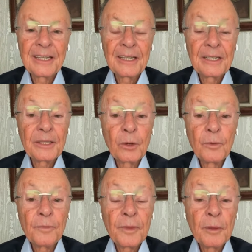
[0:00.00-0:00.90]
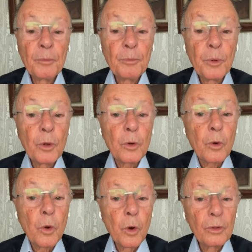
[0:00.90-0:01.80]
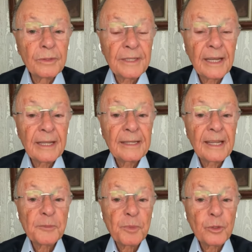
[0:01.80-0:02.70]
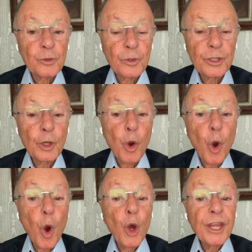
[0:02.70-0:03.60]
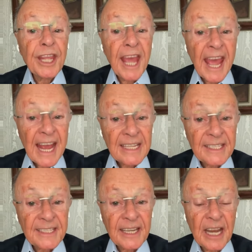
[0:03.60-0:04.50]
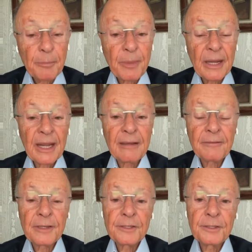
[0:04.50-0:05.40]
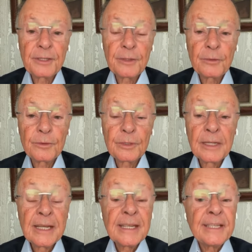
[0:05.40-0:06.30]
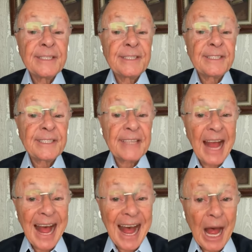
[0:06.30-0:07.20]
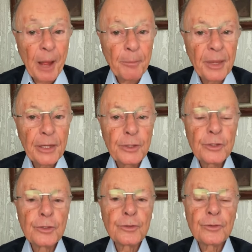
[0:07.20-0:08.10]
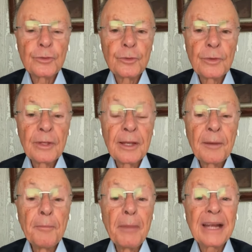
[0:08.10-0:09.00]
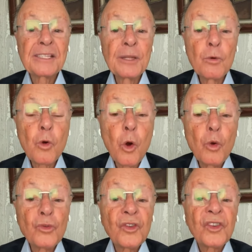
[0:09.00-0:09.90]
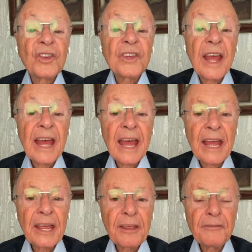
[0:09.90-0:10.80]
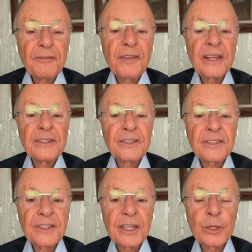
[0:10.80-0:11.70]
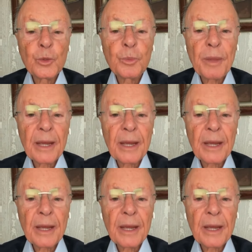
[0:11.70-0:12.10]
So, those people who know the Word of God, they know about this, but they cannot overcome sin.